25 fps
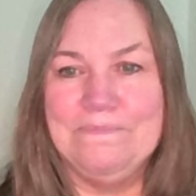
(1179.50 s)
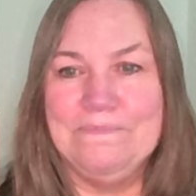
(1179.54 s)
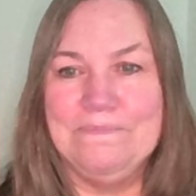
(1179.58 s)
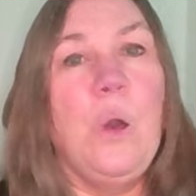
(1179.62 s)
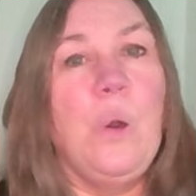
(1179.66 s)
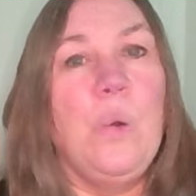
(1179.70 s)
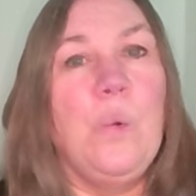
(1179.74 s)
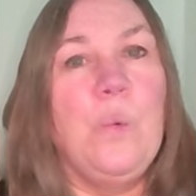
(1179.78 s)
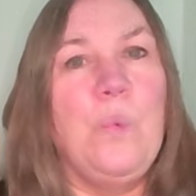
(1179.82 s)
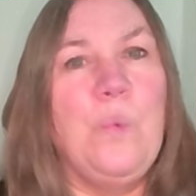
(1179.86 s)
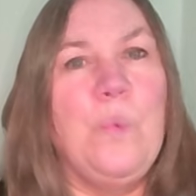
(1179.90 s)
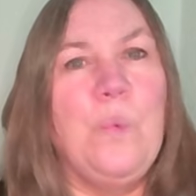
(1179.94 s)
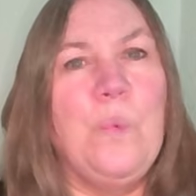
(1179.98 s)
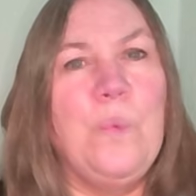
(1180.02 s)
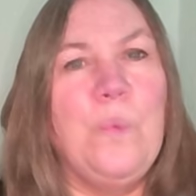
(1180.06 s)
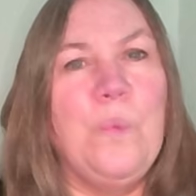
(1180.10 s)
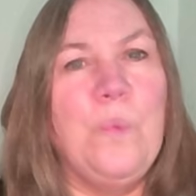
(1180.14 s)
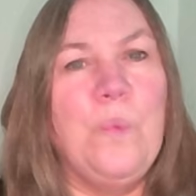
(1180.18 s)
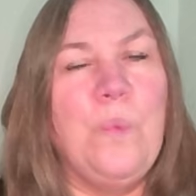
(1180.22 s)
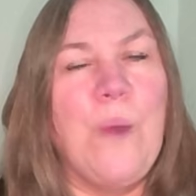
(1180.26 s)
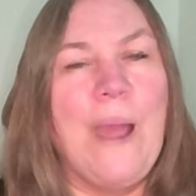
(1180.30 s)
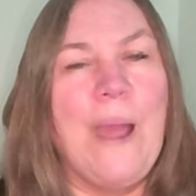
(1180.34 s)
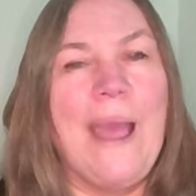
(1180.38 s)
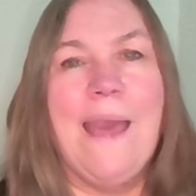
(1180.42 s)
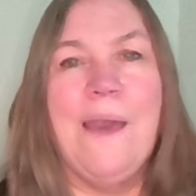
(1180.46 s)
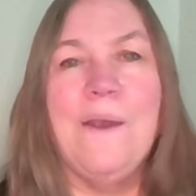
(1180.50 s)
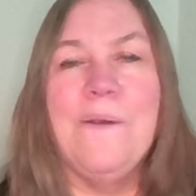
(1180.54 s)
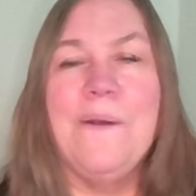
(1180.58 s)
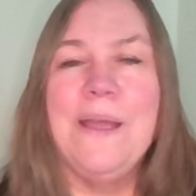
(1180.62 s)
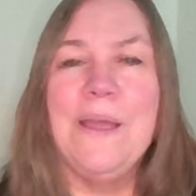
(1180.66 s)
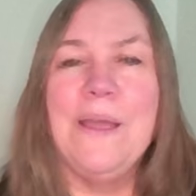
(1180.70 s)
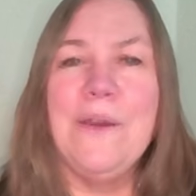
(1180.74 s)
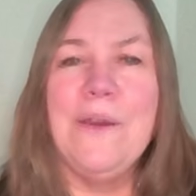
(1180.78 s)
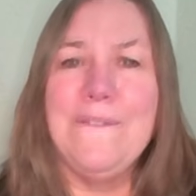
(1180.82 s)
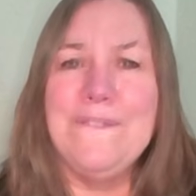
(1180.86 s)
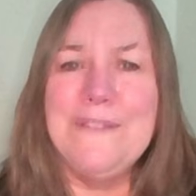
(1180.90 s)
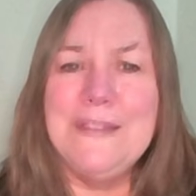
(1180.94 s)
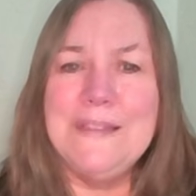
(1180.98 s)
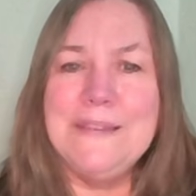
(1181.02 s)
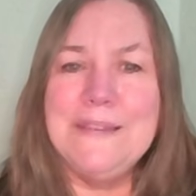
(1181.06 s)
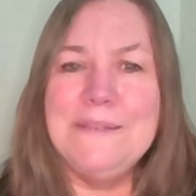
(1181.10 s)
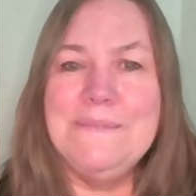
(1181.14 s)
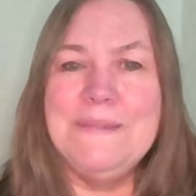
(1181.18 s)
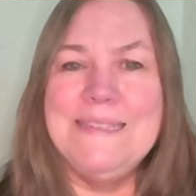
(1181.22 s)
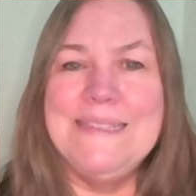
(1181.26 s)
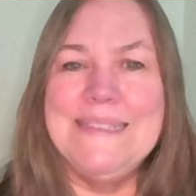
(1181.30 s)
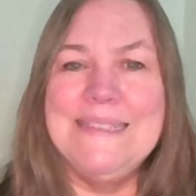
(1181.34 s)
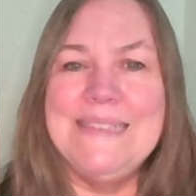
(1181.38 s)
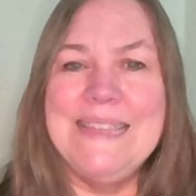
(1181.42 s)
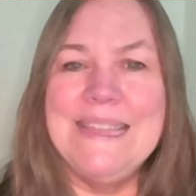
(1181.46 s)
Wow, I often
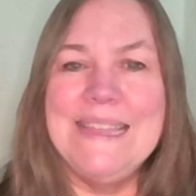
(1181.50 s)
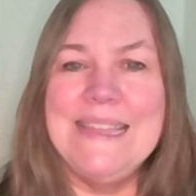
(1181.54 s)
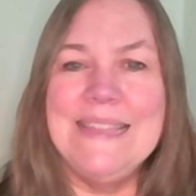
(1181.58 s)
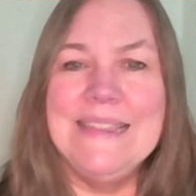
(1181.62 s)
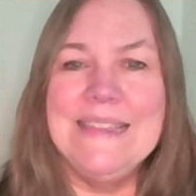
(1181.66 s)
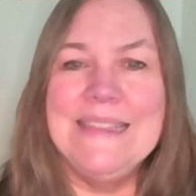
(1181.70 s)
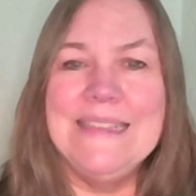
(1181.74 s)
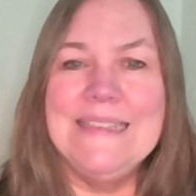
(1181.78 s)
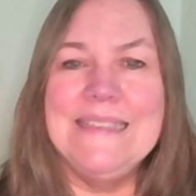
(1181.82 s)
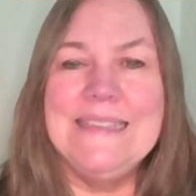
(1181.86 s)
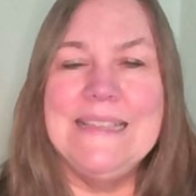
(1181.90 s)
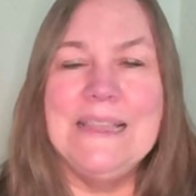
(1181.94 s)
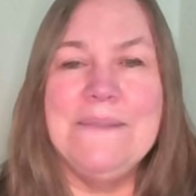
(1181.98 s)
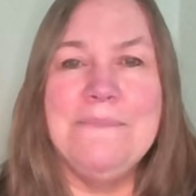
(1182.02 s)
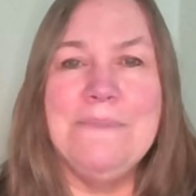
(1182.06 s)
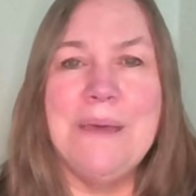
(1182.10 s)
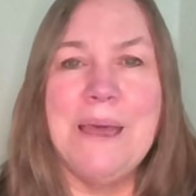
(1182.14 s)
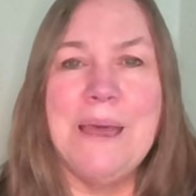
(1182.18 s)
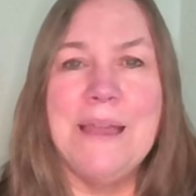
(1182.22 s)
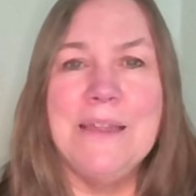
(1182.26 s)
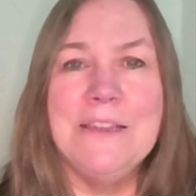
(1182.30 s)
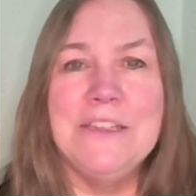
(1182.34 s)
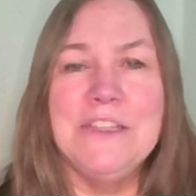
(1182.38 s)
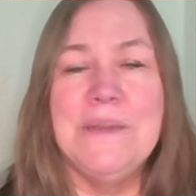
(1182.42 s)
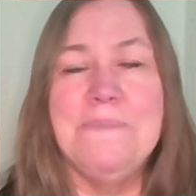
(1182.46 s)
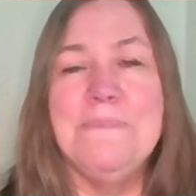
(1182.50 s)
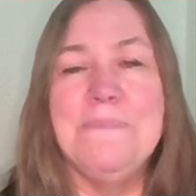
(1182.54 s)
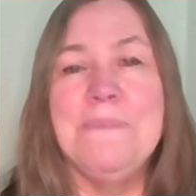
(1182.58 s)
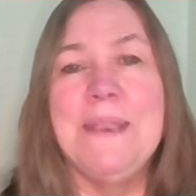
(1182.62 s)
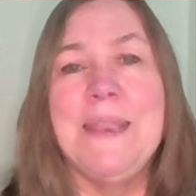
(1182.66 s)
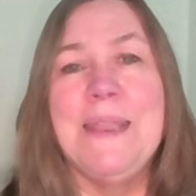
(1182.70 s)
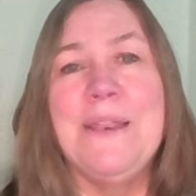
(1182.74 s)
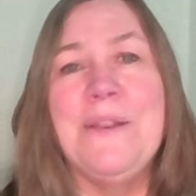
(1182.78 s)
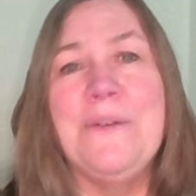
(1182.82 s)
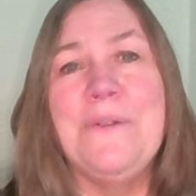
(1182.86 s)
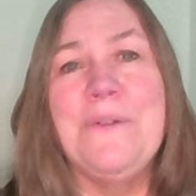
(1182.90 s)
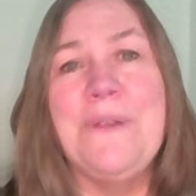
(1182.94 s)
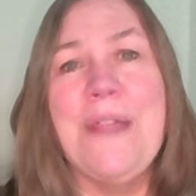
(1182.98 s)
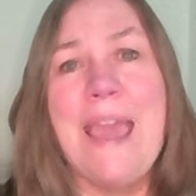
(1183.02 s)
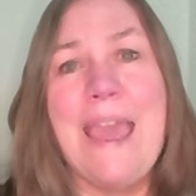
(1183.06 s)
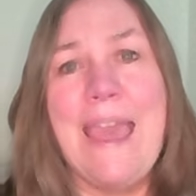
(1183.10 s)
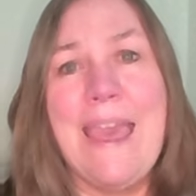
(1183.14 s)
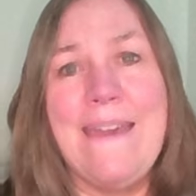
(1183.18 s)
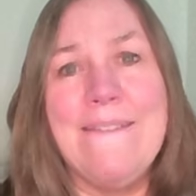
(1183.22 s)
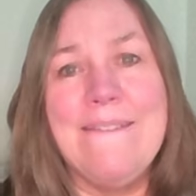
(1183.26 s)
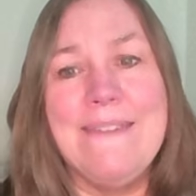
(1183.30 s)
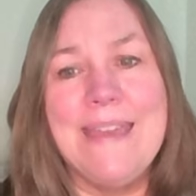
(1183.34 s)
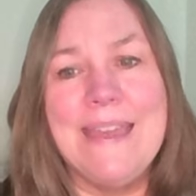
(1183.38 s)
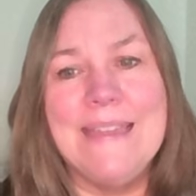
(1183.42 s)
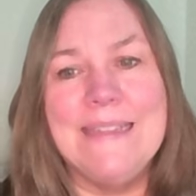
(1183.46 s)
mistakenly say Mahjong, but I don't
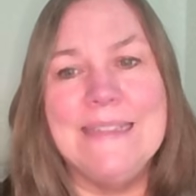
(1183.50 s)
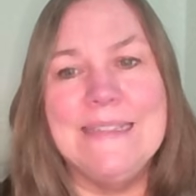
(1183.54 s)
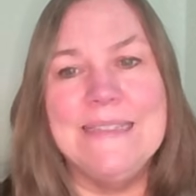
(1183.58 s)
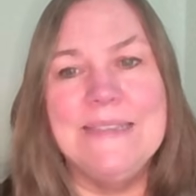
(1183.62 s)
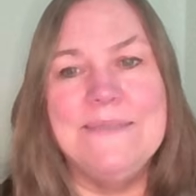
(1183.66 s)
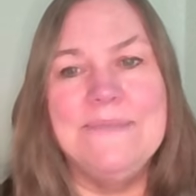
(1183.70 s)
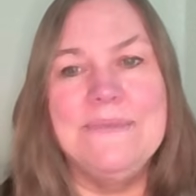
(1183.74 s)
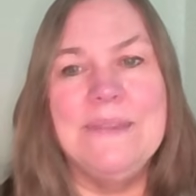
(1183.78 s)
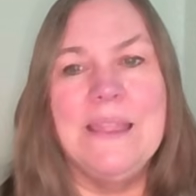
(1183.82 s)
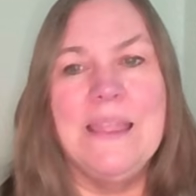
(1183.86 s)
have it.